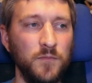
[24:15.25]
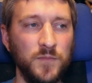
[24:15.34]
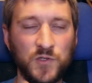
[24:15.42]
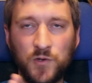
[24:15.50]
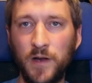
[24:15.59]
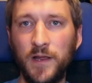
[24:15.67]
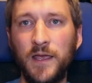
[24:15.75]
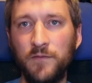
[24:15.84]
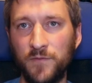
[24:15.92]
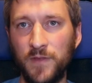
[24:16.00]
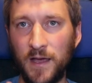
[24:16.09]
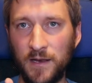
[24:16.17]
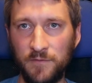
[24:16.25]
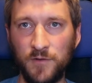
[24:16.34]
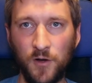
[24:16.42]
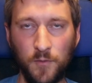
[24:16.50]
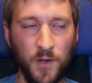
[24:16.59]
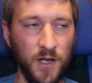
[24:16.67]
Try to aim for that if at
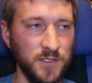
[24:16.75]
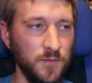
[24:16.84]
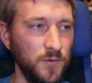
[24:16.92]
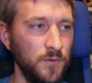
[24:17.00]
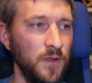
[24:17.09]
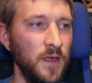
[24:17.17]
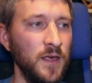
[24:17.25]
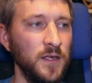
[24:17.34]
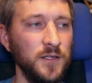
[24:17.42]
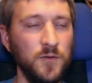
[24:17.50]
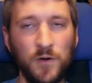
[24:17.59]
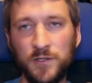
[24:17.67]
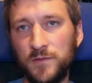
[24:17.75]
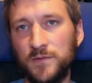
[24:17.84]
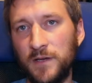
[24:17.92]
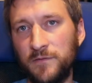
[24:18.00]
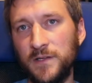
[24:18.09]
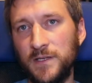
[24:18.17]
all possible. You also
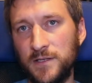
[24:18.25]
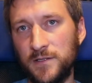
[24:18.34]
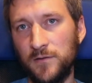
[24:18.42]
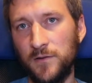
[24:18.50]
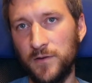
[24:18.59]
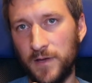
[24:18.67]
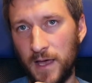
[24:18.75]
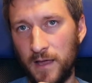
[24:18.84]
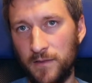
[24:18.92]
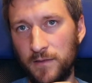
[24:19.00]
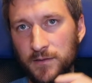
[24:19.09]
definitely need to look at the